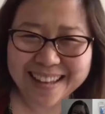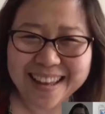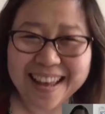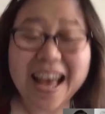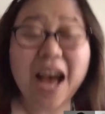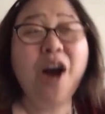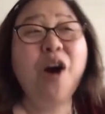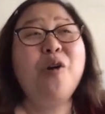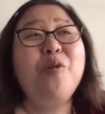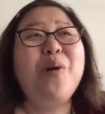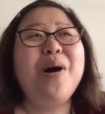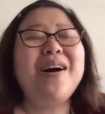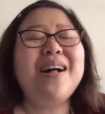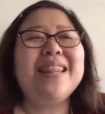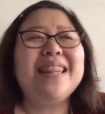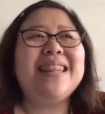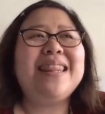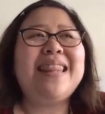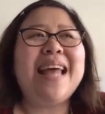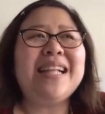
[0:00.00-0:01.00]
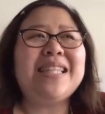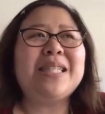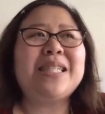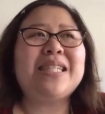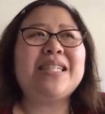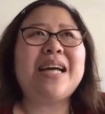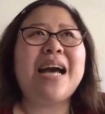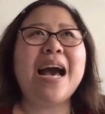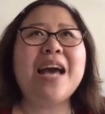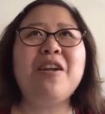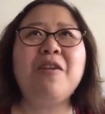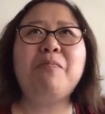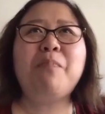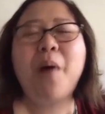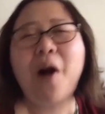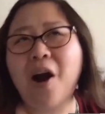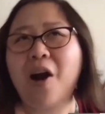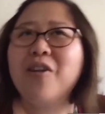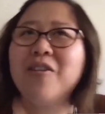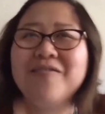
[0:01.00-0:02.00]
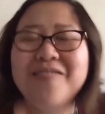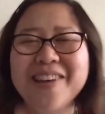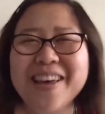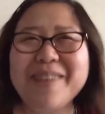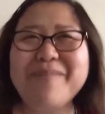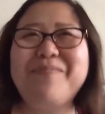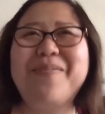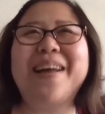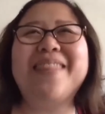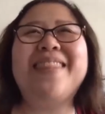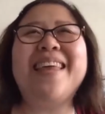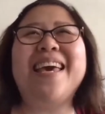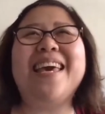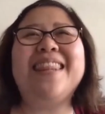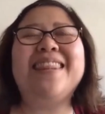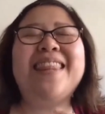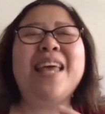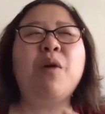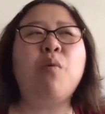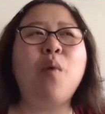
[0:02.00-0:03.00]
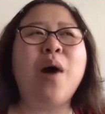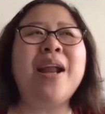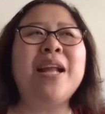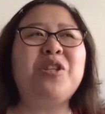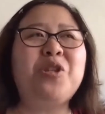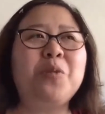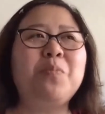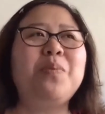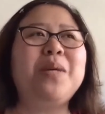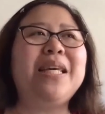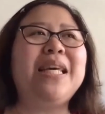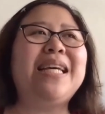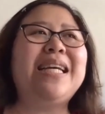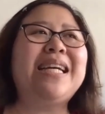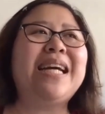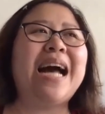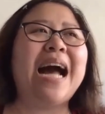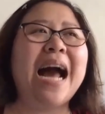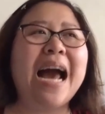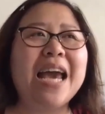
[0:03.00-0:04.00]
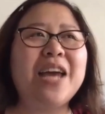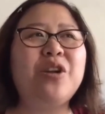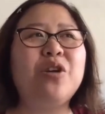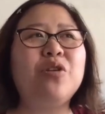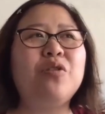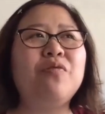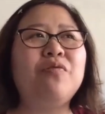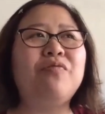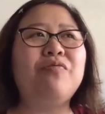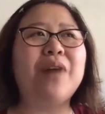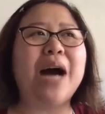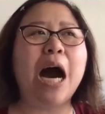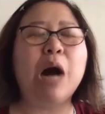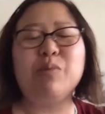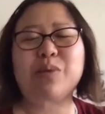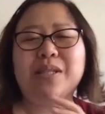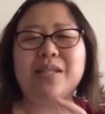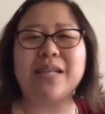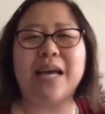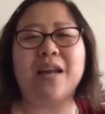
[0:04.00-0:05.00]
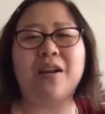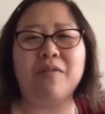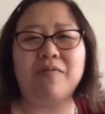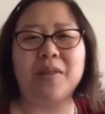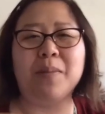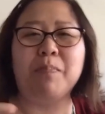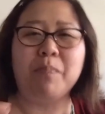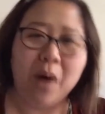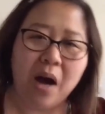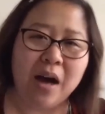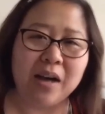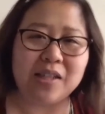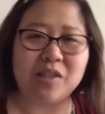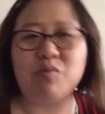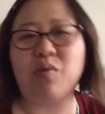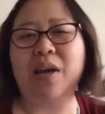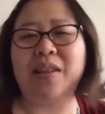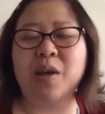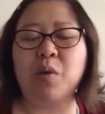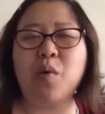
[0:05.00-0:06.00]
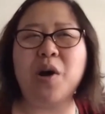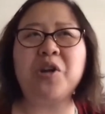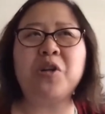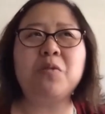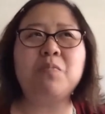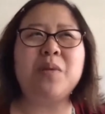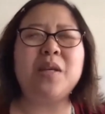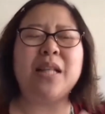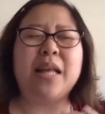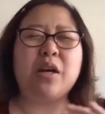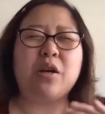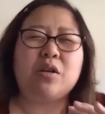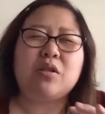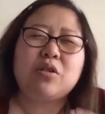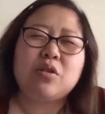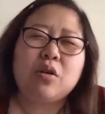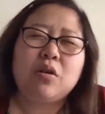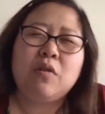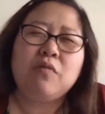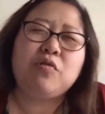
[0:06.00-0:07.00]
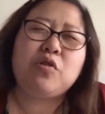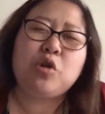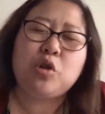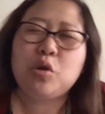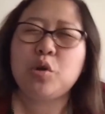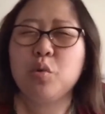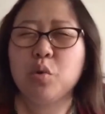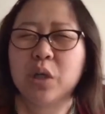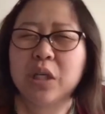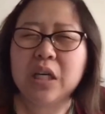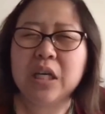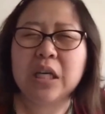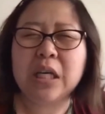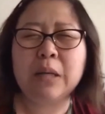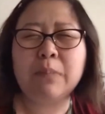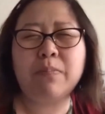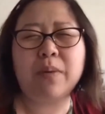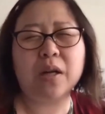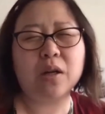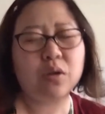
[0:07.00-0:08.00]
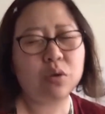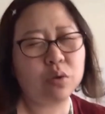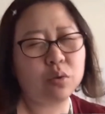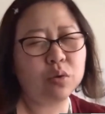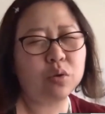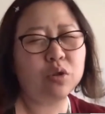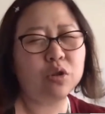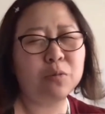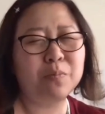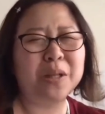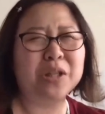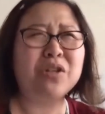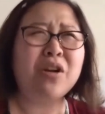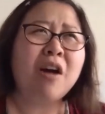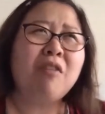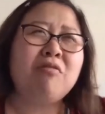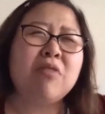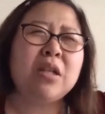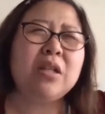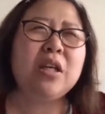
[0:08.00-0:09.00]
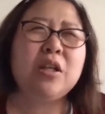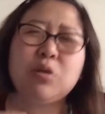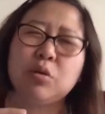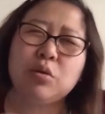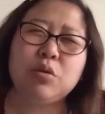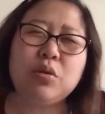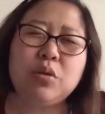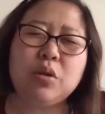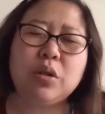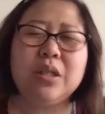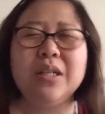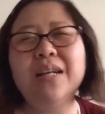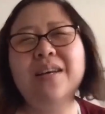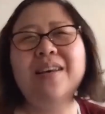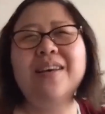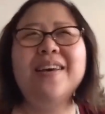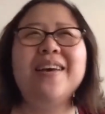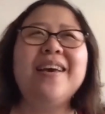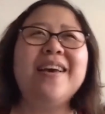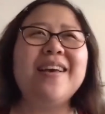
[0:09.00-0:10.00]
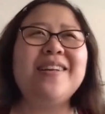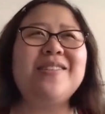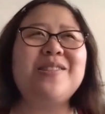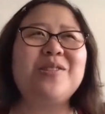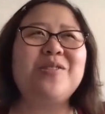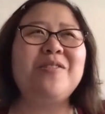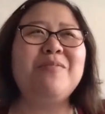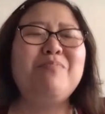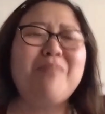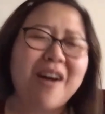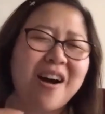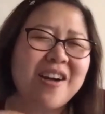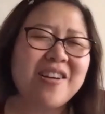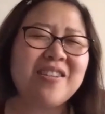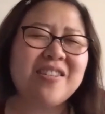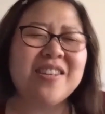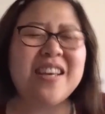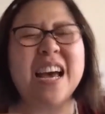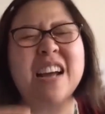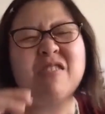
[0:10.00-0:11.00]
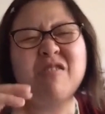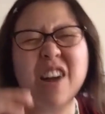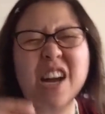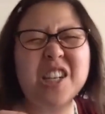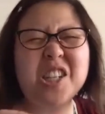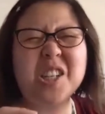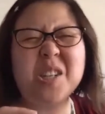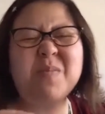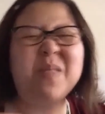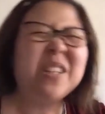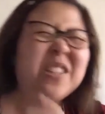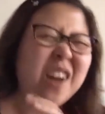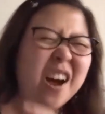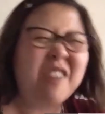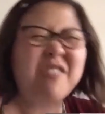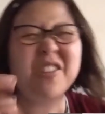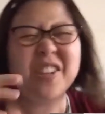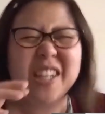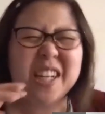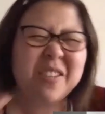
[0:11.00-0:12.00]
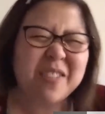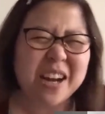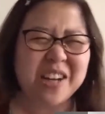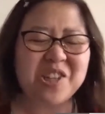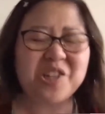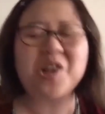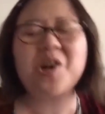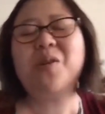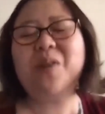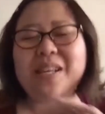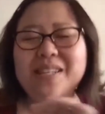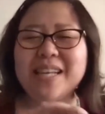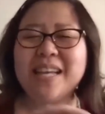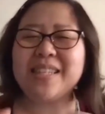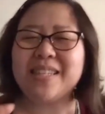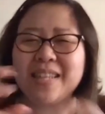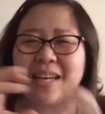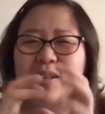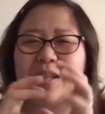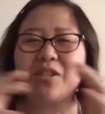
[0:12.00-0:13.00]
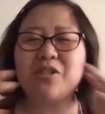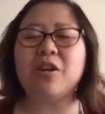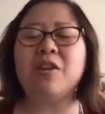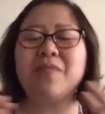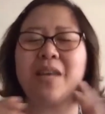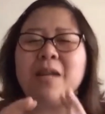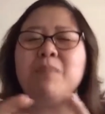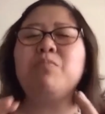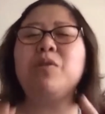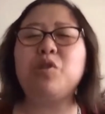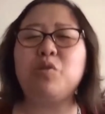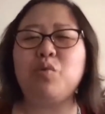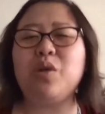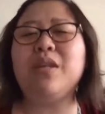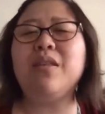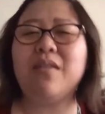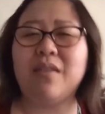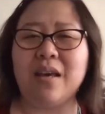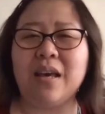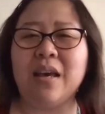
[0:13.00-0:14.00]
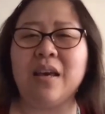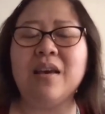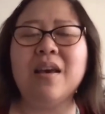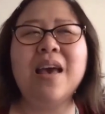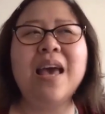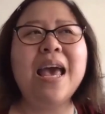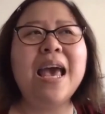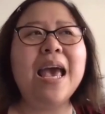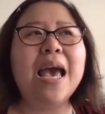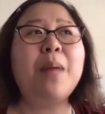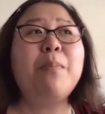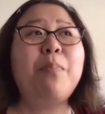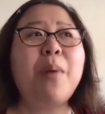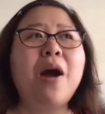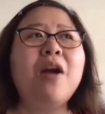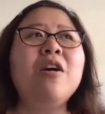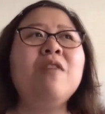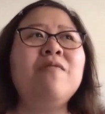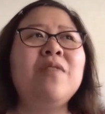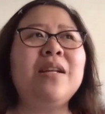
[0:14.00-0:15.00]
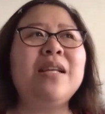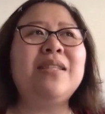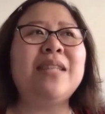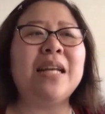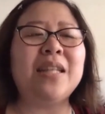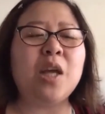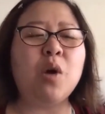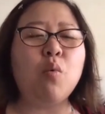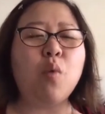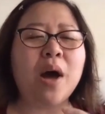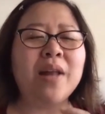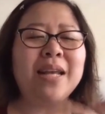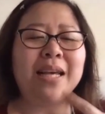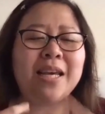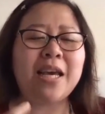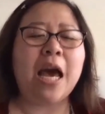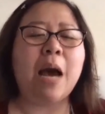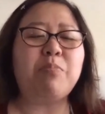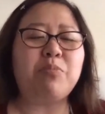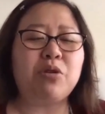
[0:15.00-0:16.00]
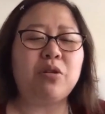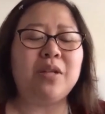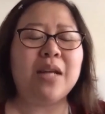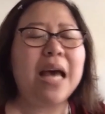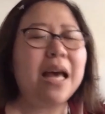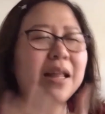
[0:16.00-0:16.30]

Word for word: Well, that's kind of part of it, but they they wanted to be kind of outside of the box, right? They wanted to be like sort of kooky but cool, but not really cool, and sort of modern yet retro, but not really retro. It, it's that sort of in between thing, and part of it is that they want to capture the